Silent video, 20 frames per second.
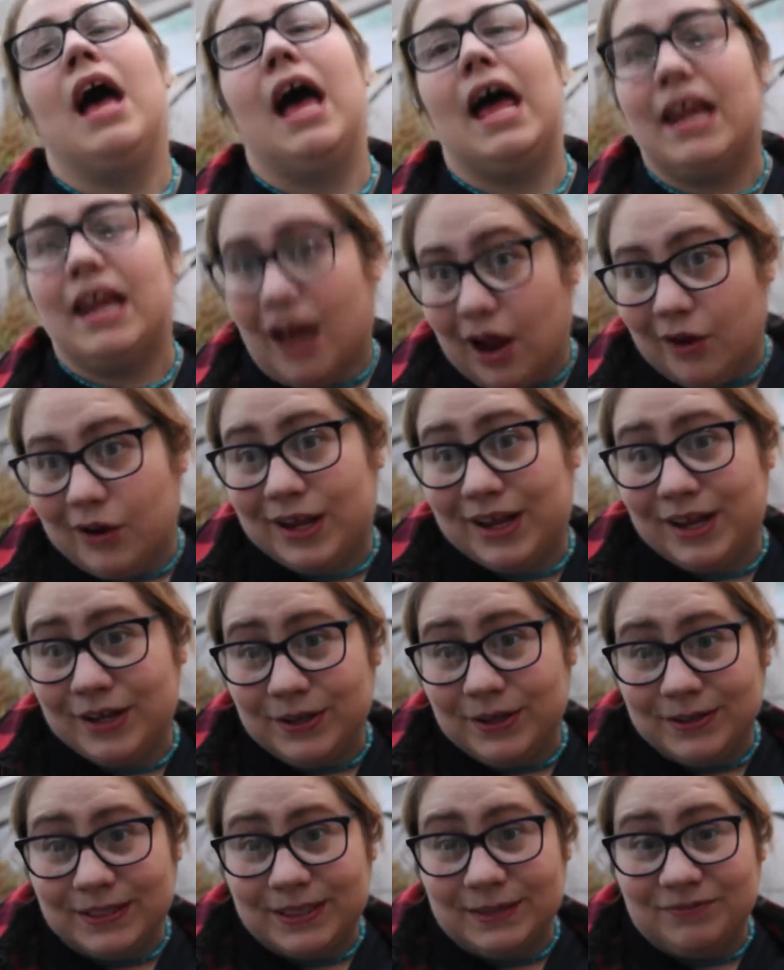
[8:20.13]
and now you can
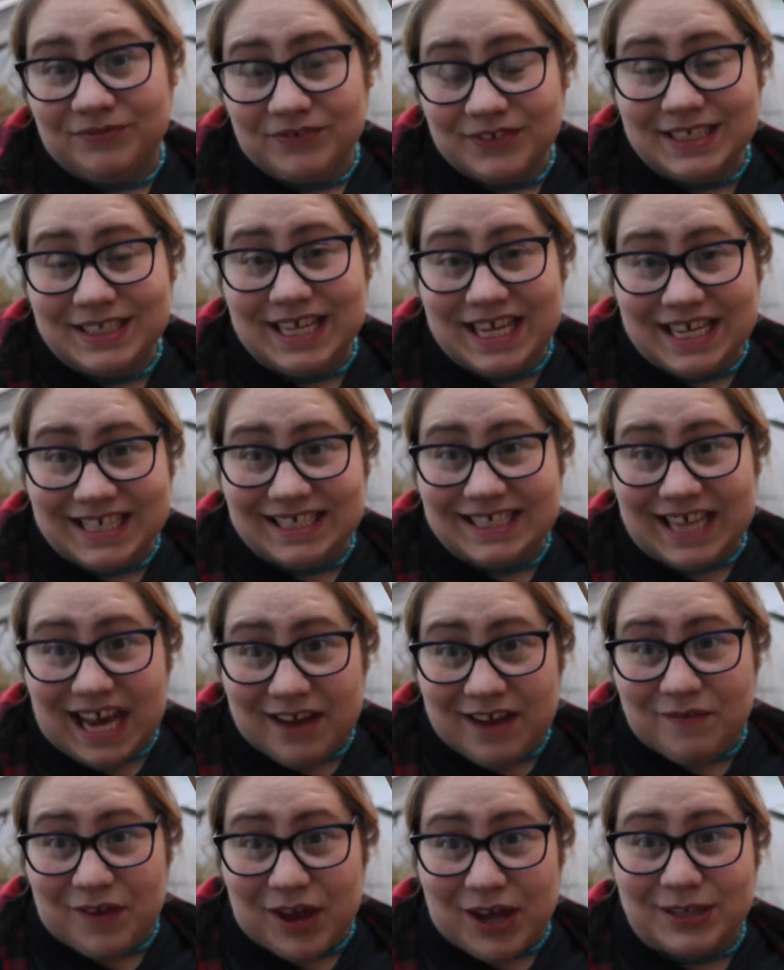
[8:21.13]
use them for seed
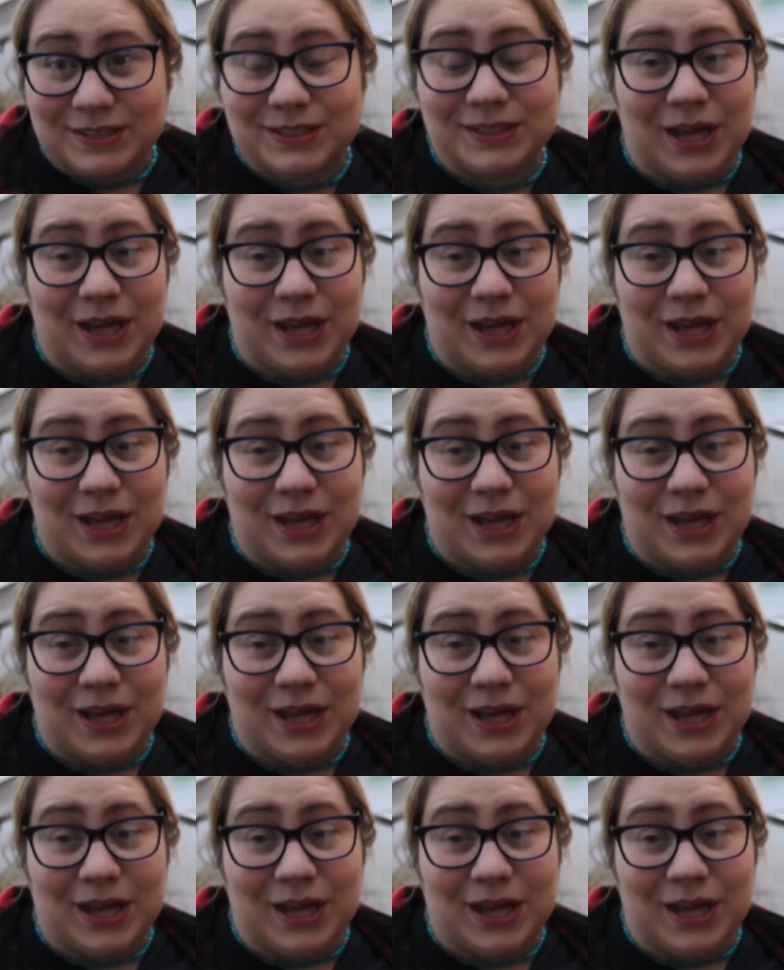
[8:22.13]
saving.